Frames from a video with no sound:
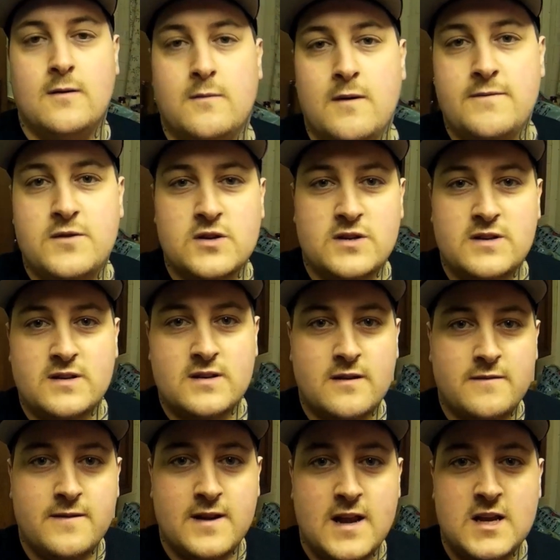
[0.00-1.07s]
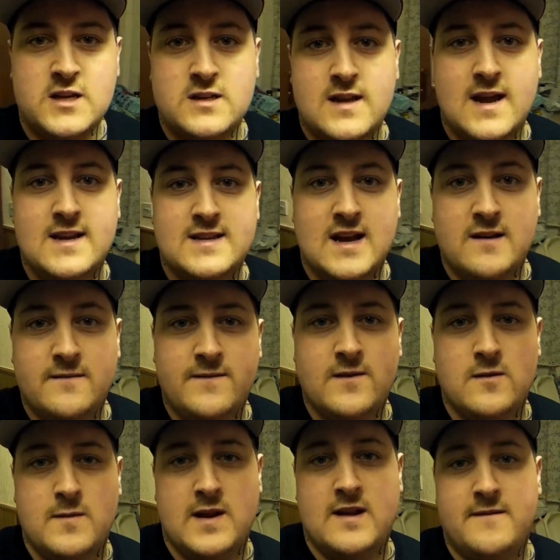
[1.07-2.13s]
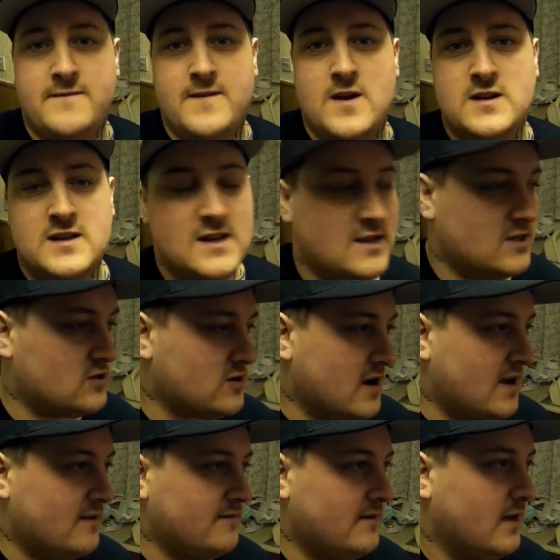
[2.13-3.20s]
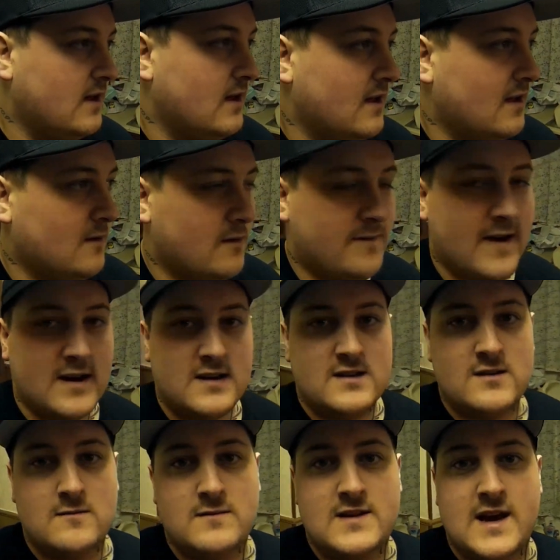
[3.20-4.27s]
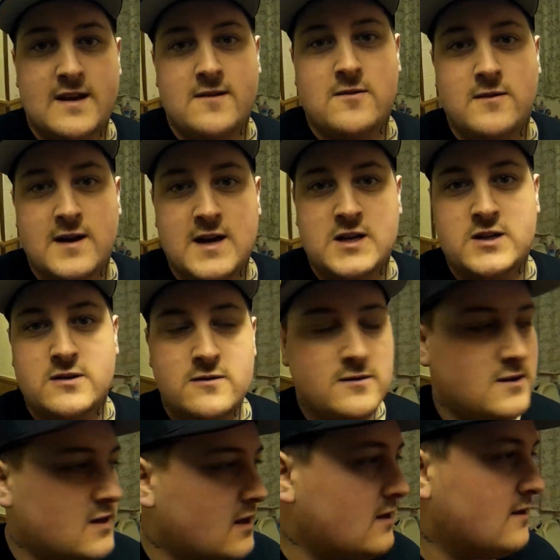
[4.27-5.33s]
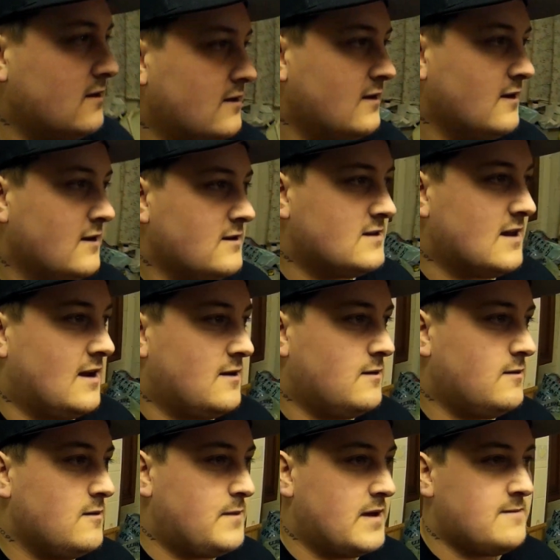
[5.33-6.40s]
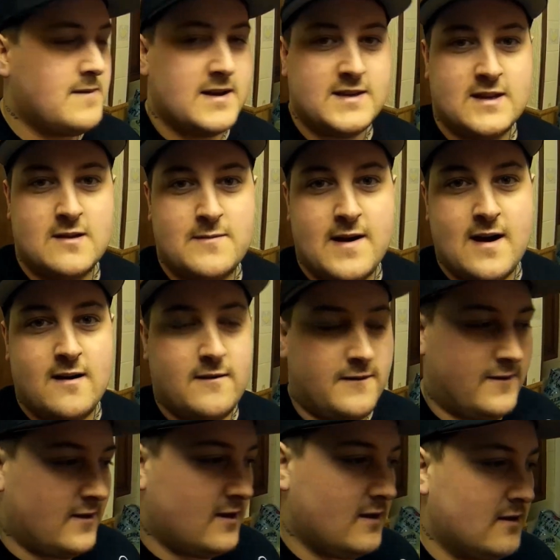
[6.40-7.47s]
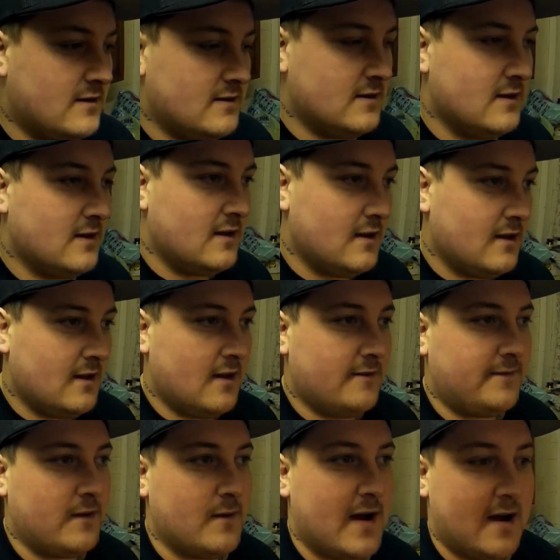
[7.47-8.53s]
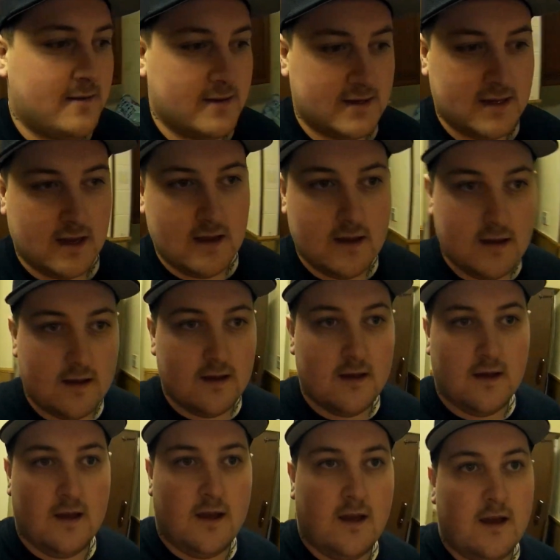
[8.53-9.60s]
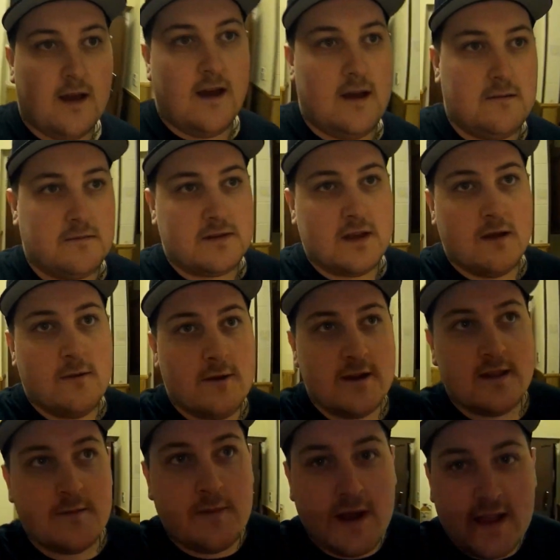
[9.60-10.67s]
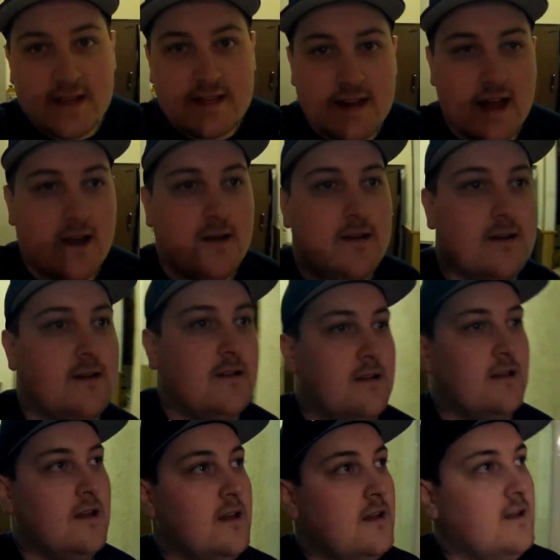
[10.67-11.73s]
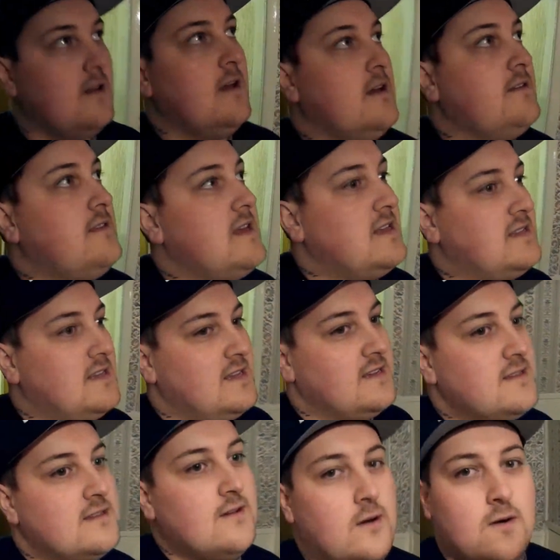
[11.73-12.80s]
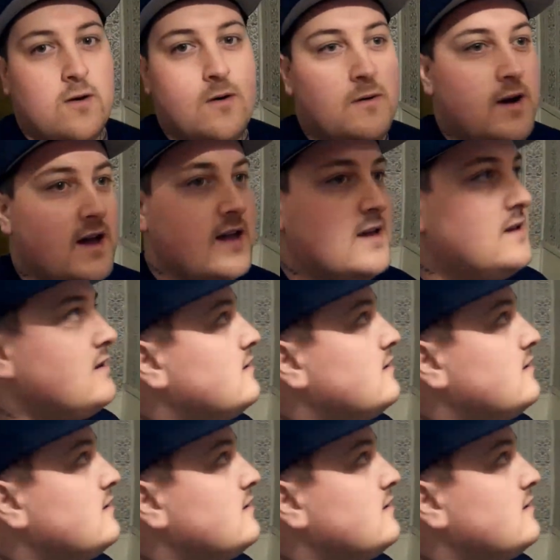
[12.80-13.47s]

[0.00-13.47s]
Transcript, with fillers: we've just finished daytime filming at 30 East Drive. We've had some technical issues, so we've been messing about for a few hours. Um, so we're in the place now. This is the hallway,